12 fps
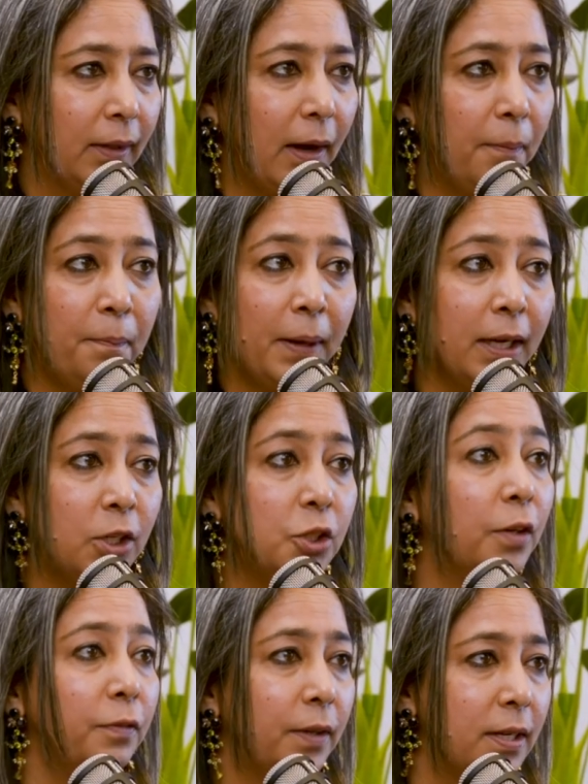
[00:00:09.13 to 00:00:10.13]
A big
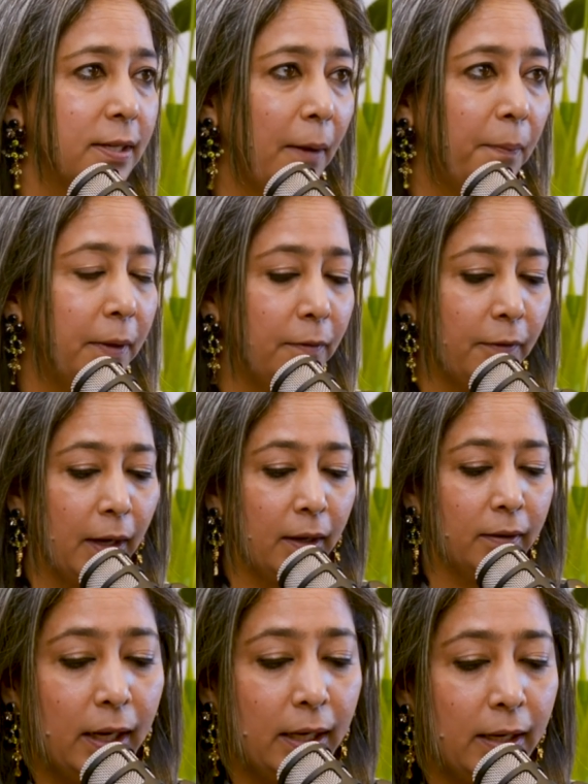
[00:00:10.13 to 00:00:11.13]
shift has happened where
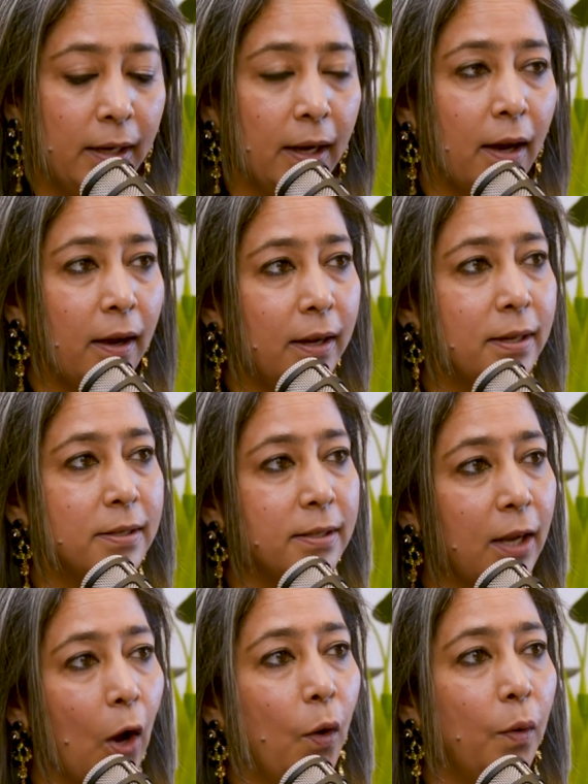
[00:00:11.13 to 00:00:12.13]
India is
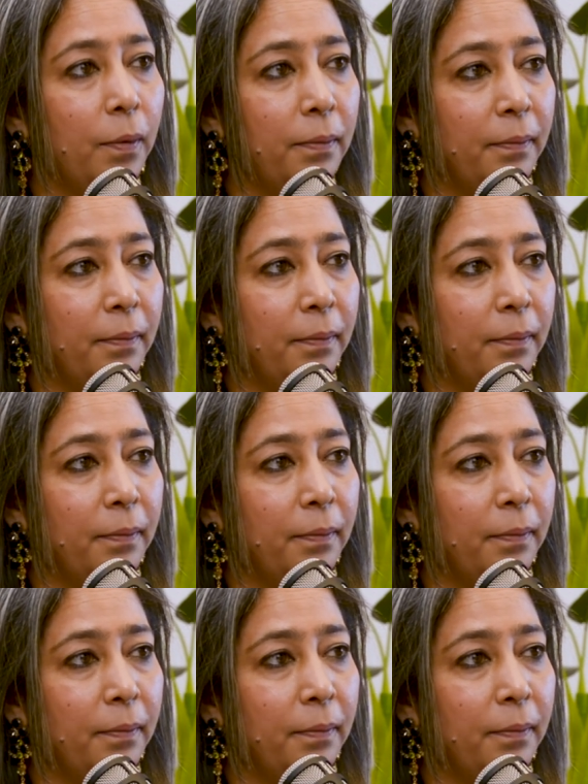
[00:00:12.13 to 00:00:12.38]
now